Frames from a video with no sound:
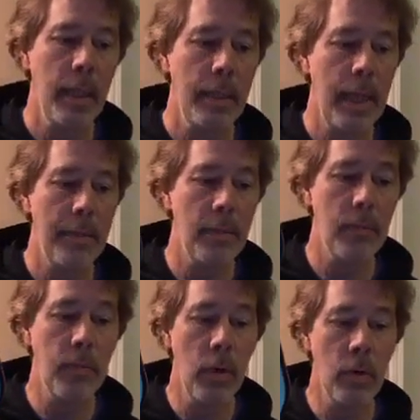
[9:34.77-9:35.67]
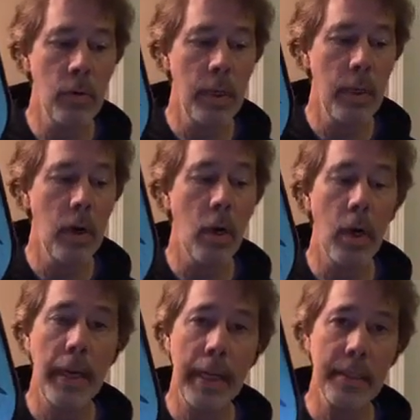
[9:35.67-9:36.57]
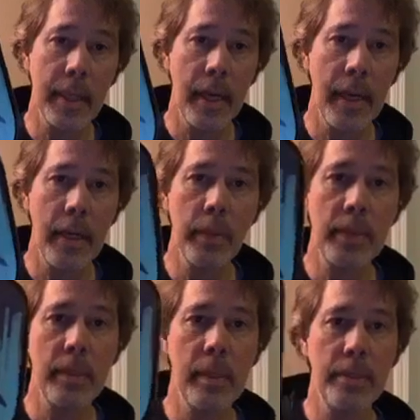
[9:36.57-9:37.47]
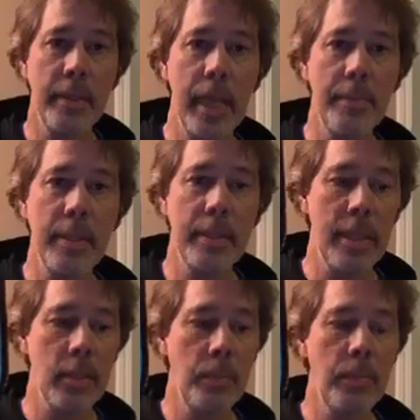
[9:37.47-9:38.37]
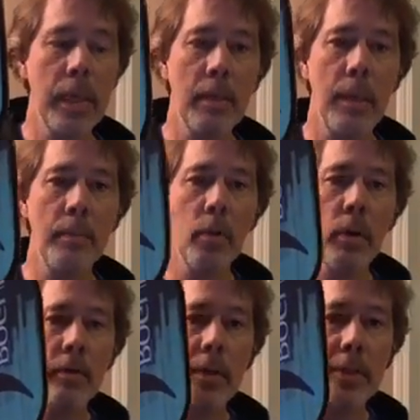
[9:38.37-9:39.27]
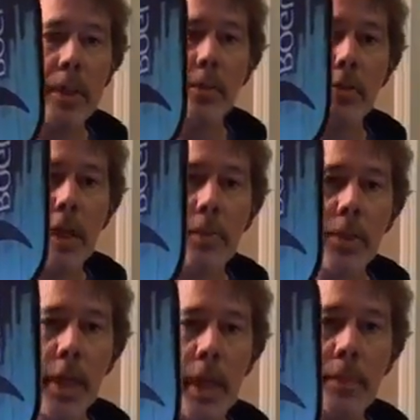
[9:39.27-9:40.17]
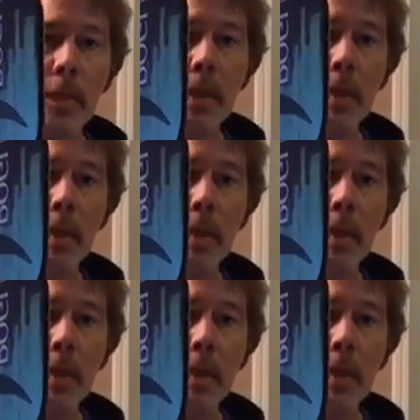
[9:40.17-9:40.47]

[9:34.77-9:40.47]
They have the Rogue RSI, which is the same as this, but more of a teardrop shape.